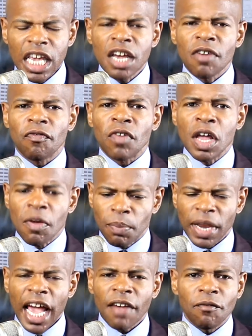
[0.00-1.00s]
if
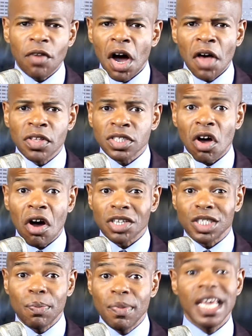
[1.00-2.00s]
black fathers
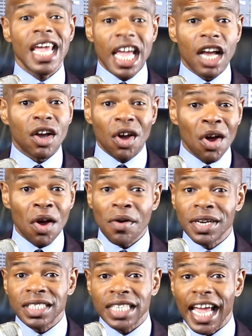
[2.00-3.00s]
are to be
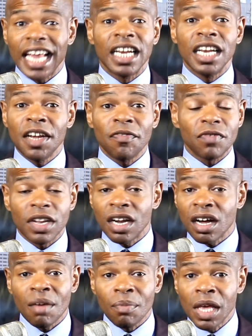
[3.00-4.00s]
encouraged and lifted
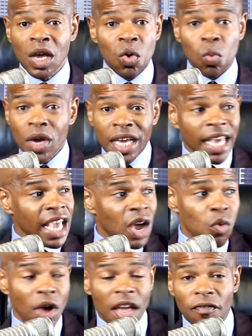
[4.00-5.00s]
up, we
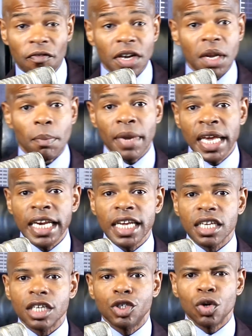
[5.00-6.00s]
can't wait for the
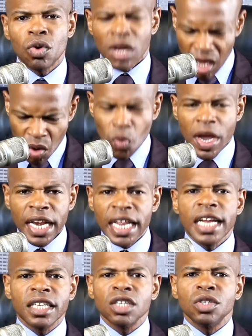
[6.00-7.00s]
media to do it. We
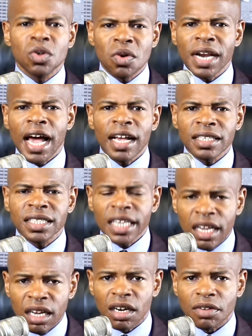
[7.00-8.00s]
need to do it
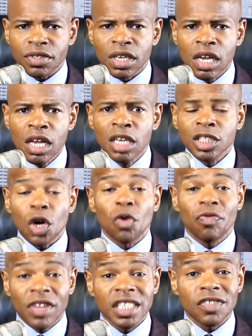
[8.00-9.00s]
ourselves. So
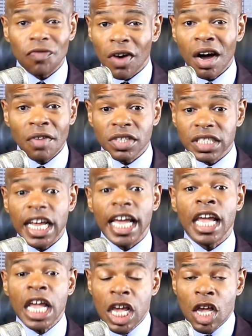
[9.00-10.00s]
this Father's
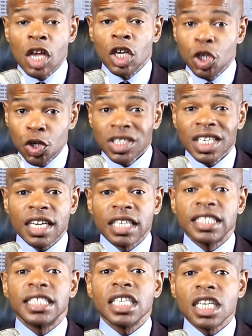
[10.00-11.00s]
Day, you should
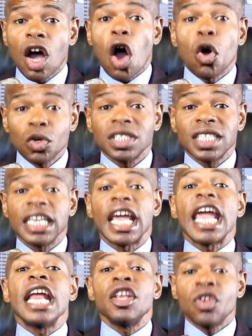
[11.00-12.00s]
consider hosting
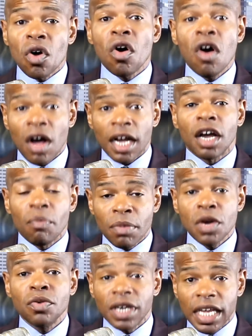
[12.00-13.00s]
in your
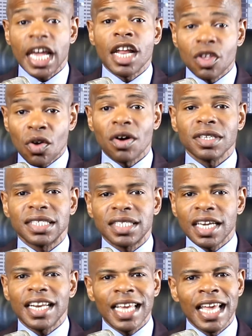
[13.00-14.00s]
community, in your
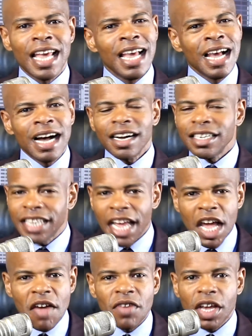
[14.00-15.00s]
city, a
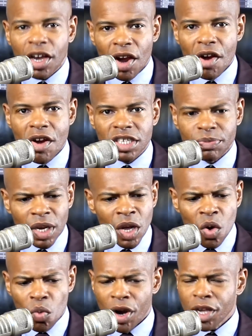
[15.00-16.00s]
day of encouragement
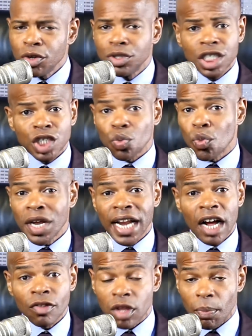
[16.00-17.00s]
where you just rent
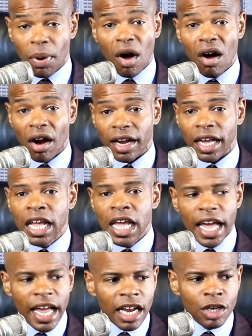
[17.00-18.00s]
out the park
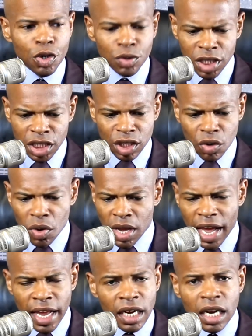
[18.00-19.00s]
and you just
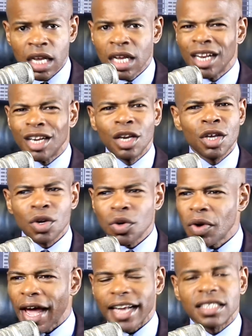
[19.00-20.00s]
create
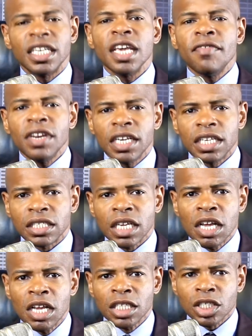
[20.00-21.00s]
little activities
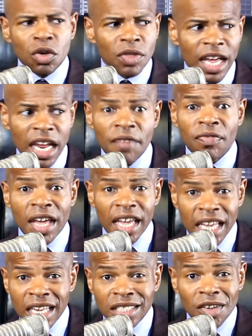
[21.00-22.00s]
so that if there
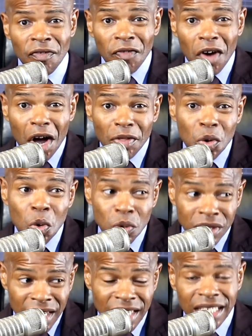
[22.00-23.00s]
is a father who
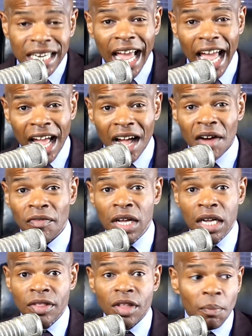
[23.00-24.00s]
doesn't have
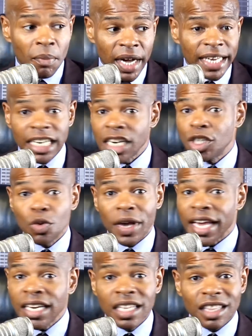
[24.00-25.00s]
the money to do
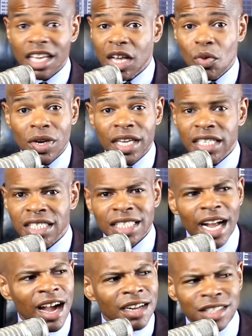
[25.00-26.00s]
anything with his
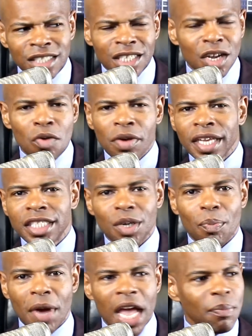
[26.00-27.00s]
child just go get
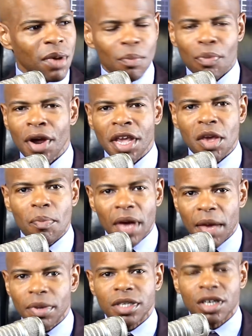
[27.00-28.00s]
your baby and bring your
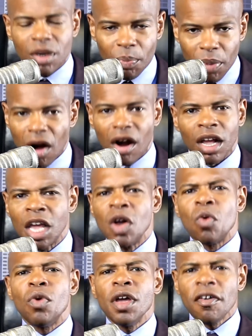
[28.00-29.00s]
baby to the park
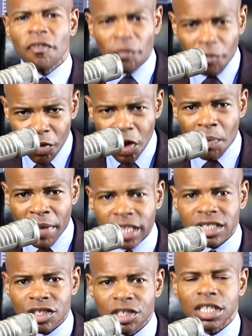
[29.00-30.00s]
we'll we'll
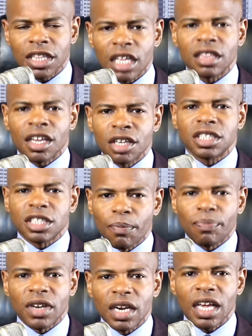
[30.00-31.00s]
make sure that there's
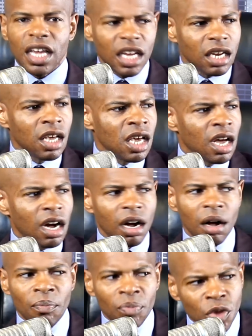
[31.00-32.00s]
something to eat
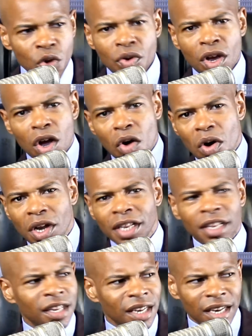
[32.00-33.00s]
um, you can go
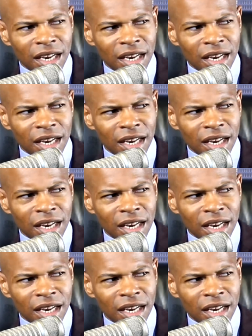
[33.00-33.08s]
and,